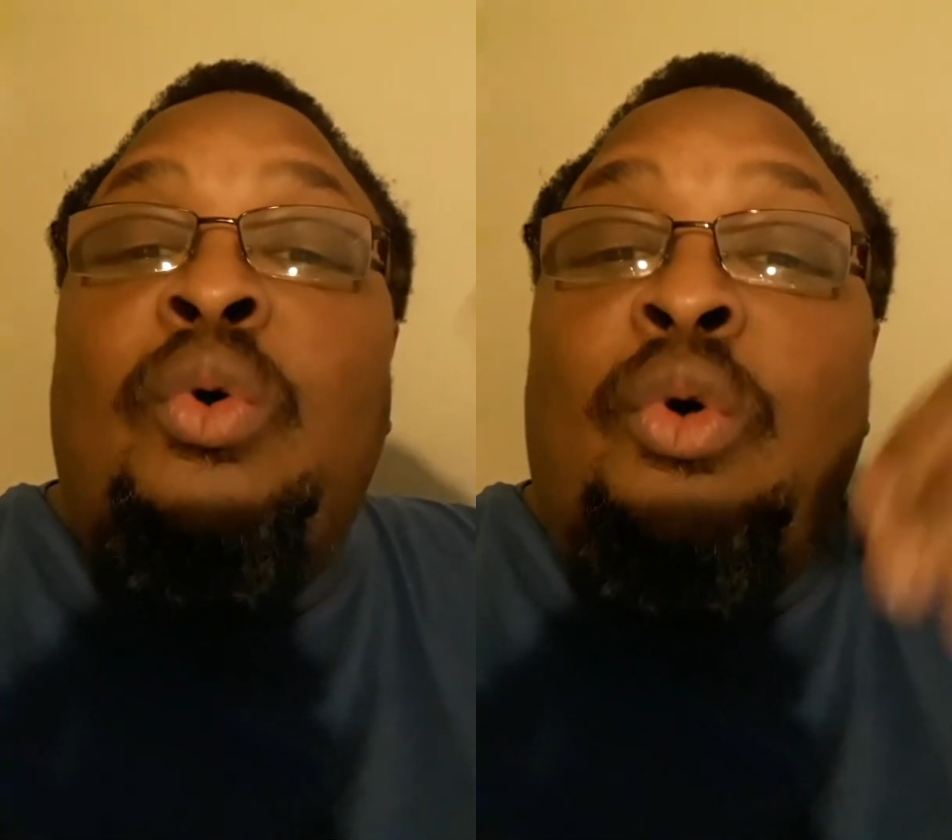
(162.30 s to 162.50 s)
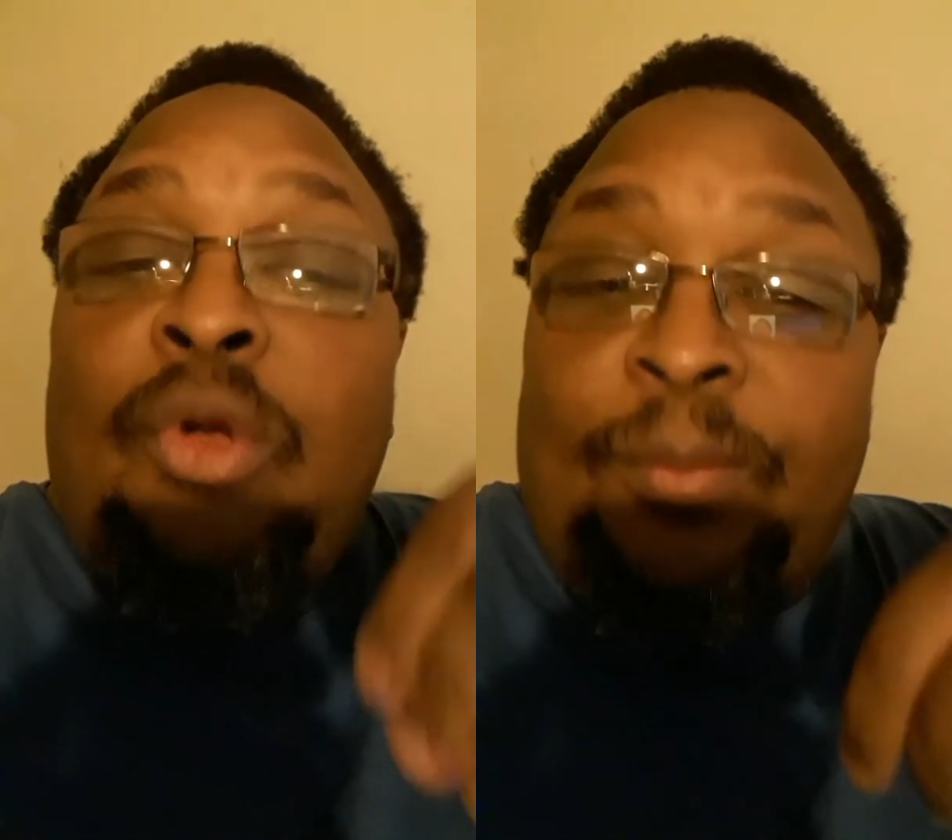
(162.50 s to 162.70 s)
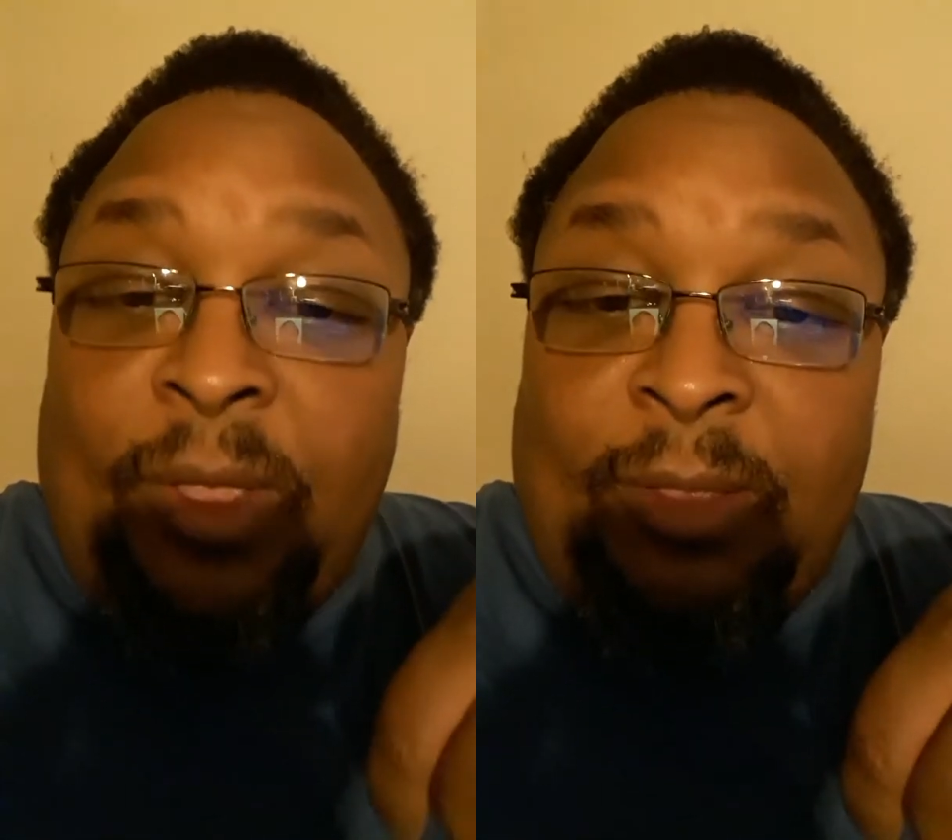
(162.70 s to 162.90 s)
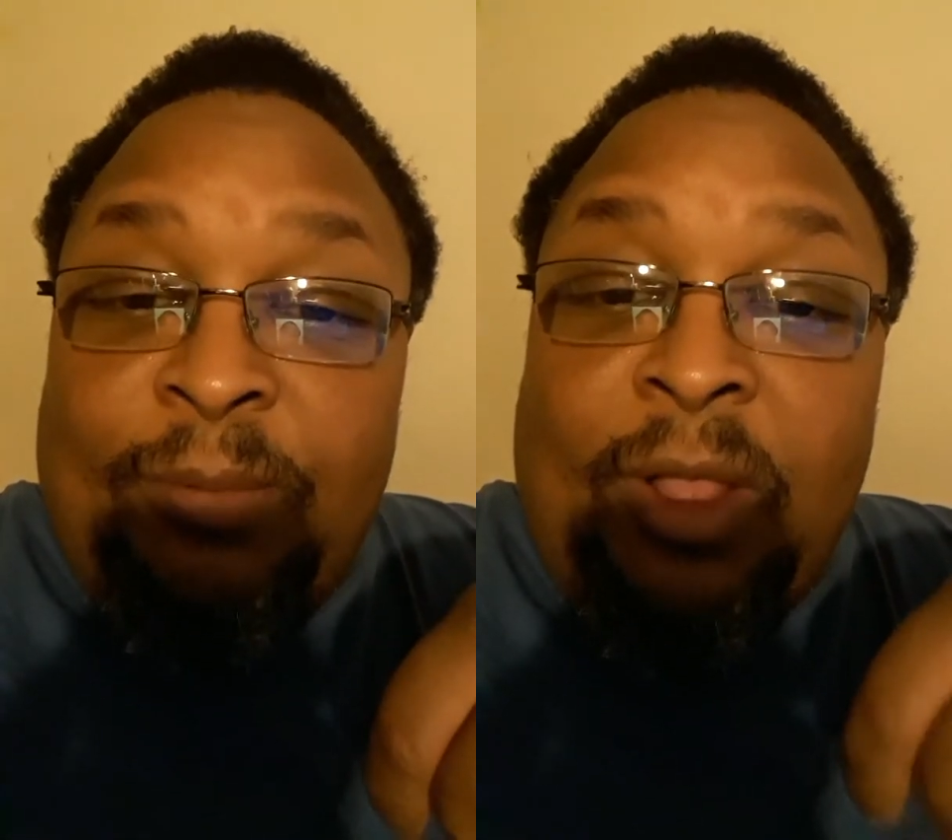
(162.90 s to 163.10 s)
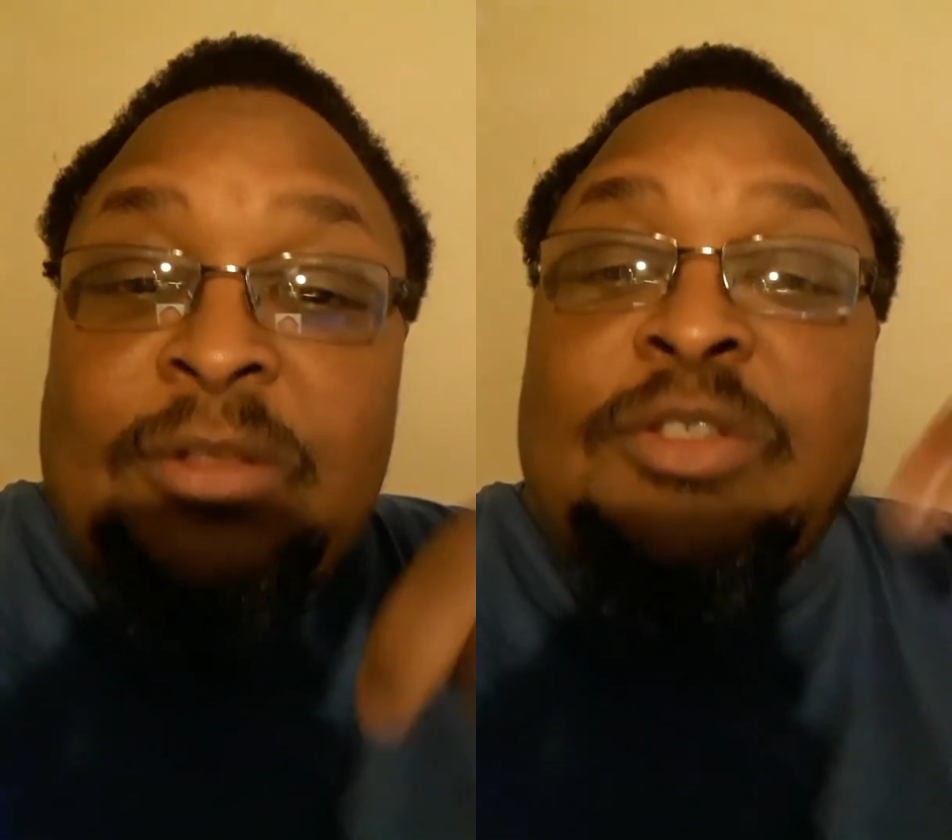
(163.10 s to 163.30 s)
or
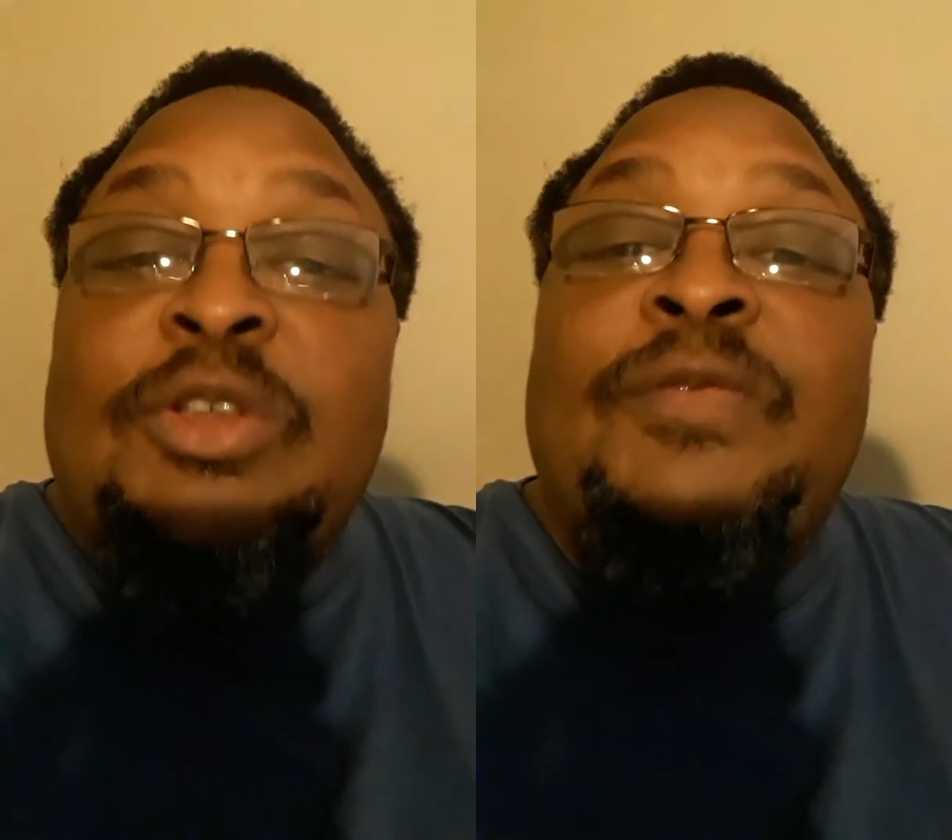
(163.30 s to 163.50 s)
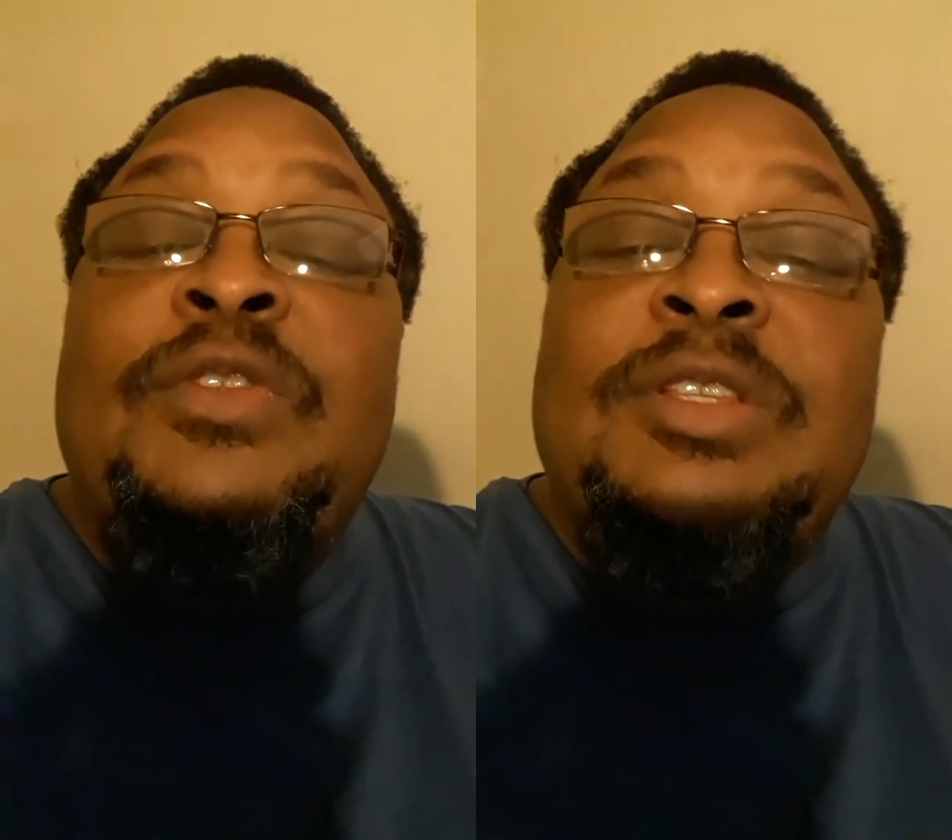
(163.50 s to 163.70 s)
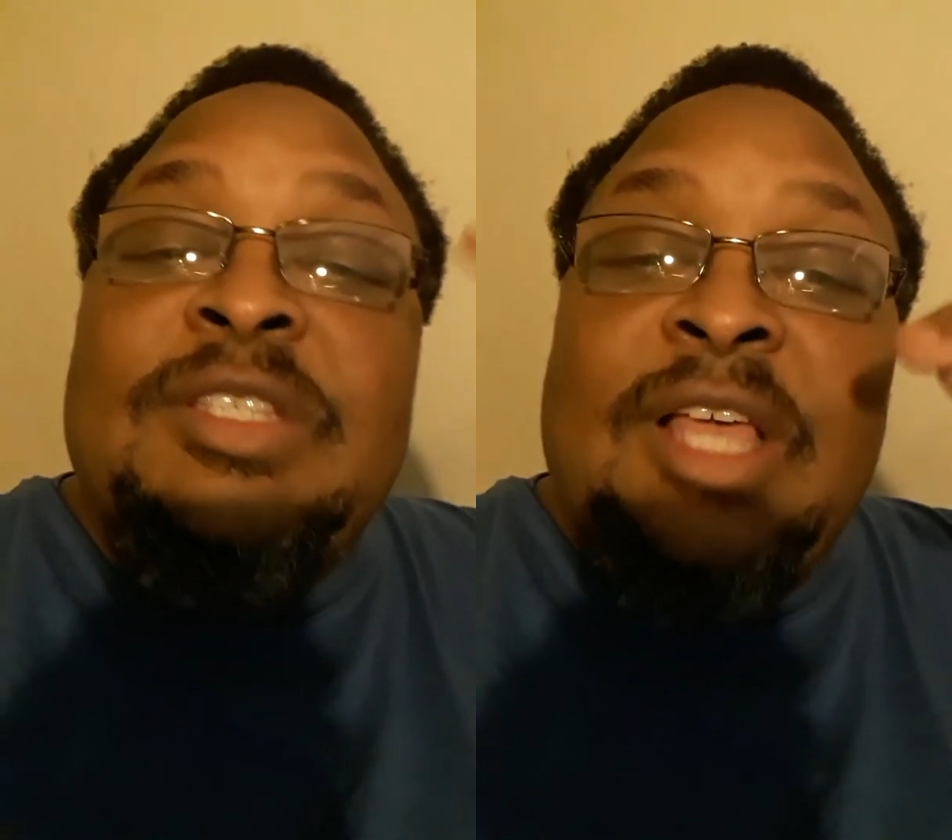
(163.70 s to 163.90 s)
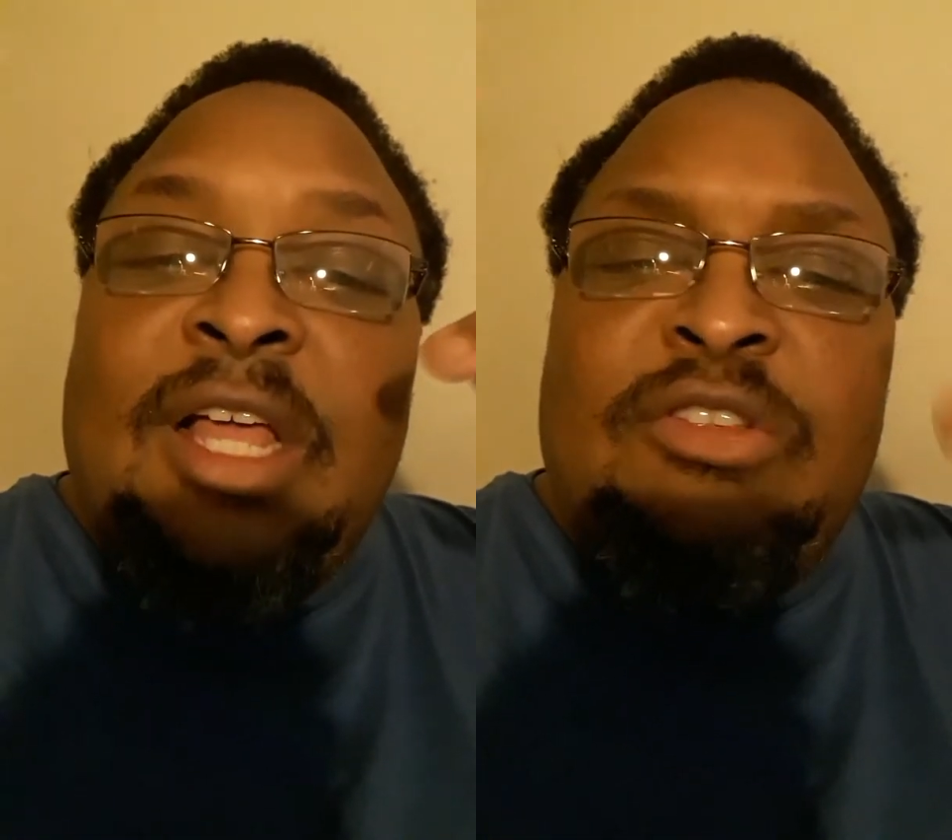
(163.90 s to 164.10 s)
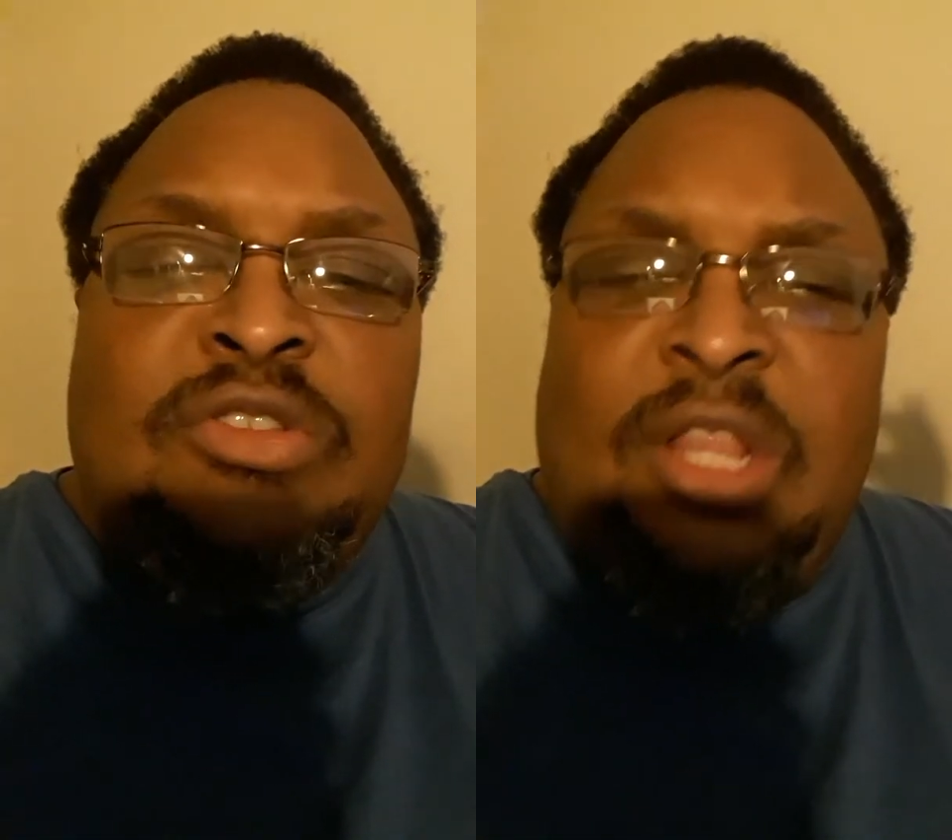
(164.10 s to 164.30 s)
PayPal. So if you
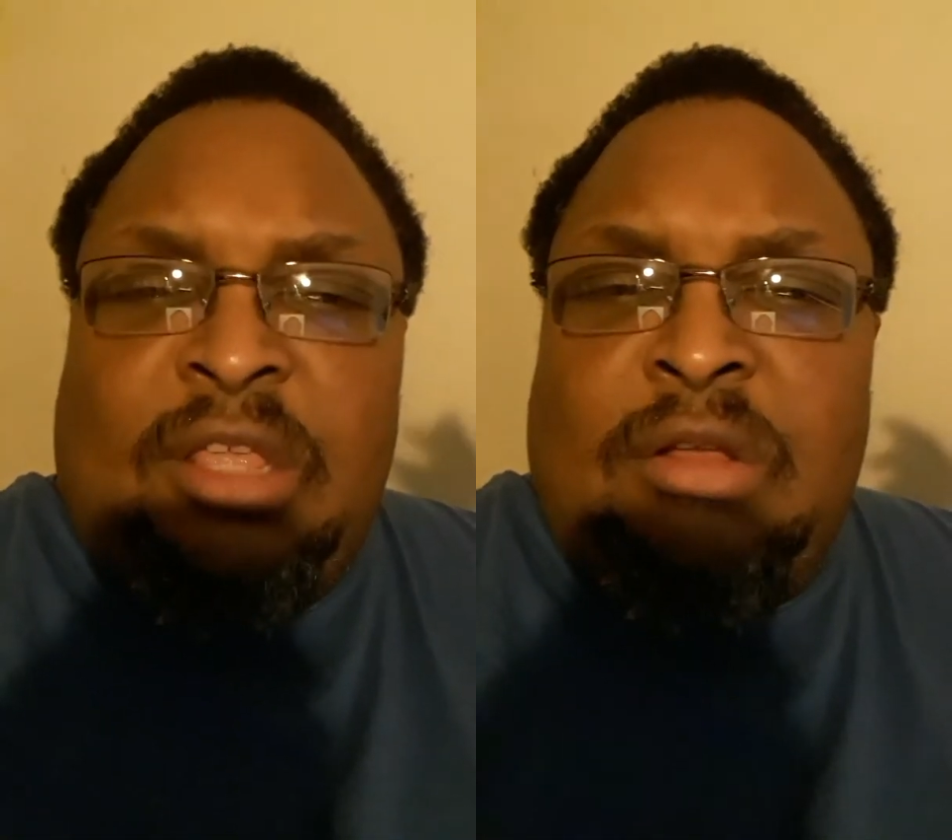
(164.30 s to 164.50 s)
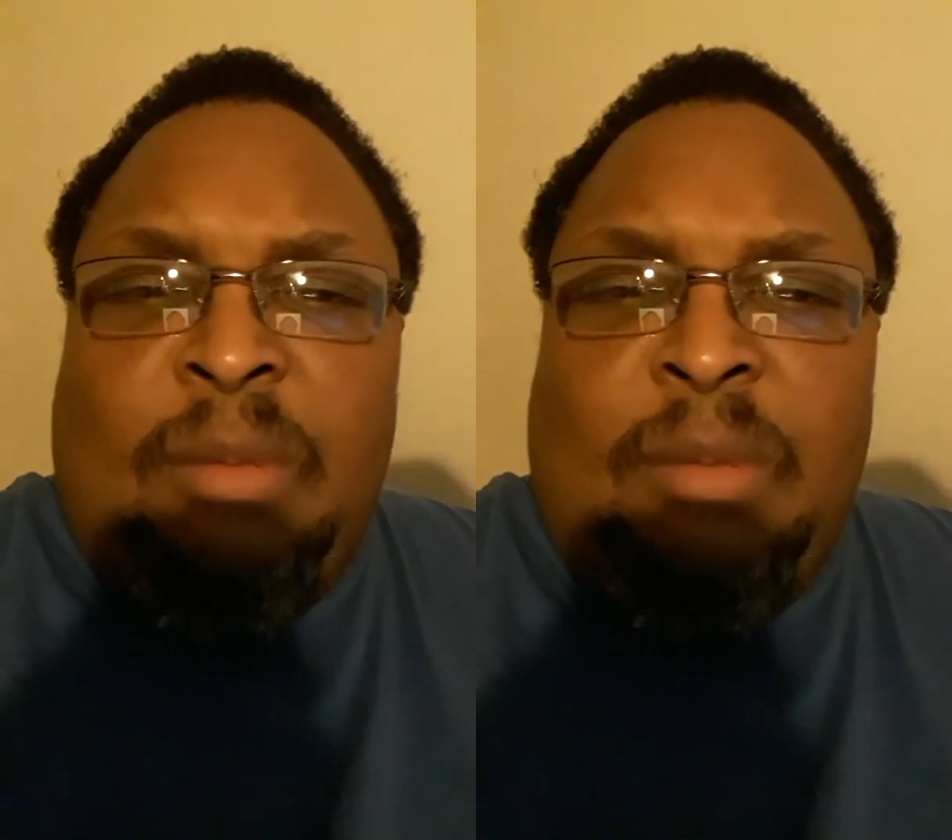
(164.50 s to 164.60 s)
decide you like,